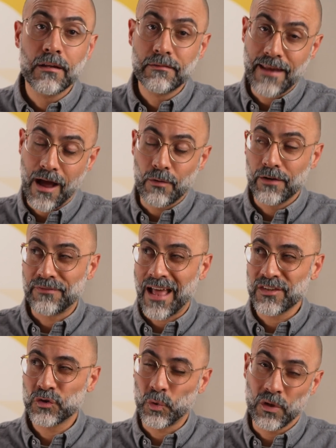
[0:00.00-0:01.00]
Now, if
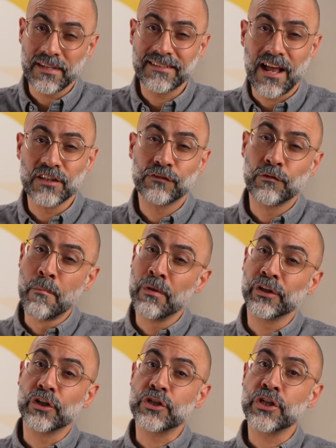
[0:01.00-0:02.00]
that sort of sounds
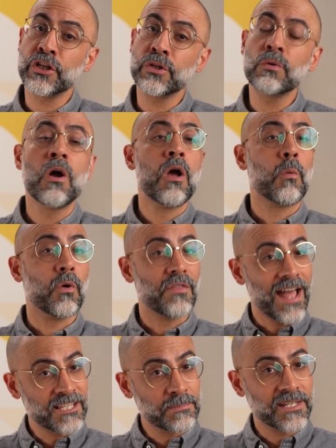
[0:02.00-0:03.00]
familiar to you, well
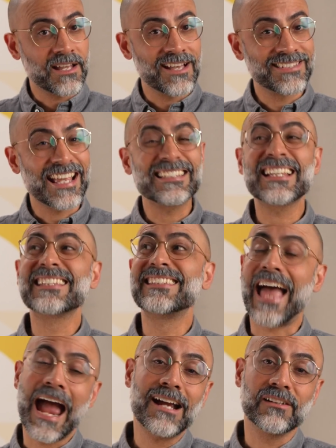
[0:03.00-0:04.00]
that's because that's
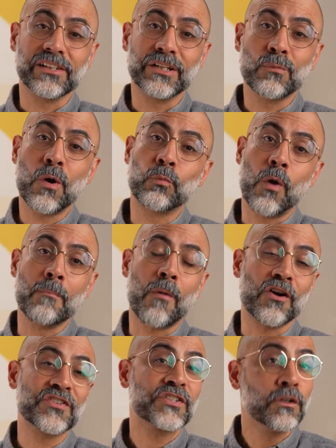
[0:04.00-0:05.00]
exactly what Rum
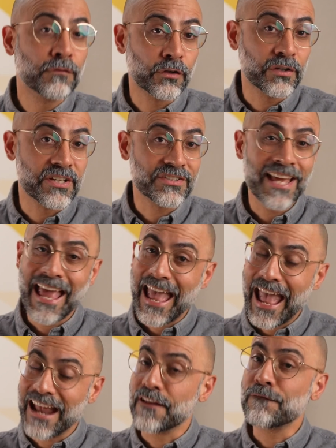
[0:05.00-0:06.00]
Bar Silver is.
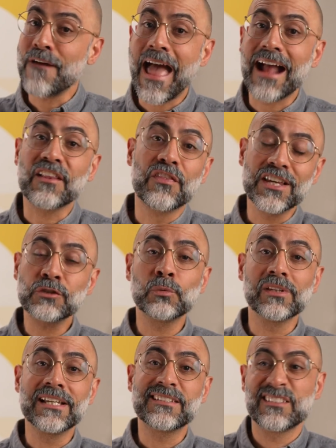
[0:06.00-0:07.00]
And in fact, this
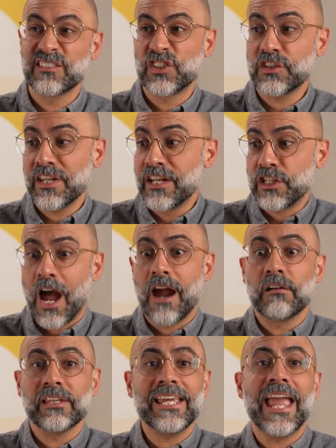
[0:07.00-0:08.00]
release is just
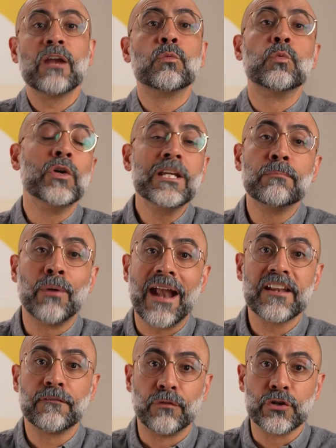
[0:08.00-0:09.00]
entirely a
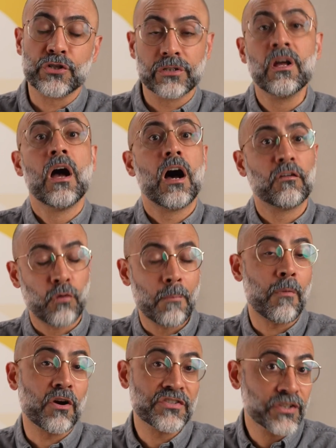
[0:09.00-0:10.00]
rebranded version of Rum
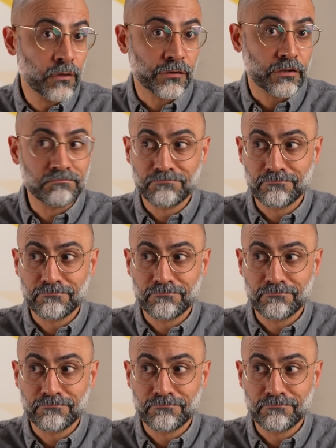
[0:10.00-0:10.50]
Bar Silver.